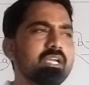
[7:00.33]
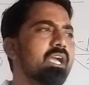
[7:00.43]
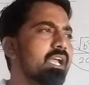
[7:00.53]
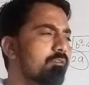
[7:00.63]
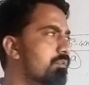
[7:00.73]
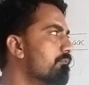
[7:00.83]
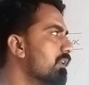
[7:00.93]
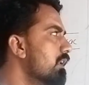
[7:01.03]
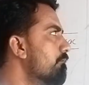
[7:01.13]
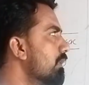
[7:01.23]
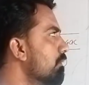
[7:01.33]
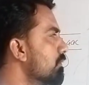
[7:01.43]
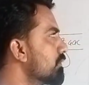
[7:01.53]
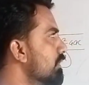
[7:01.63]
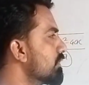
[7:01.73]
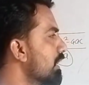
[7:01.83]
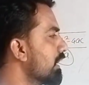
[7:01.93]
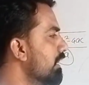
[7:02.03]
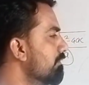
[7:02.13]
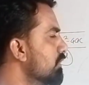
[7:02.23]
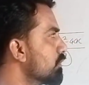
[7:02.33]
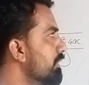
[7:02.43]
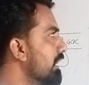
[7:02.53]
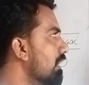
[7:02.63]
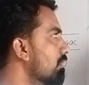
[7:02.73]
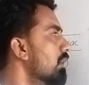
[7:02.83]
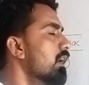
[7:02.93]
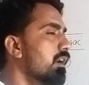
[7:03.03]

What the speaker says: if different questions are given, so we can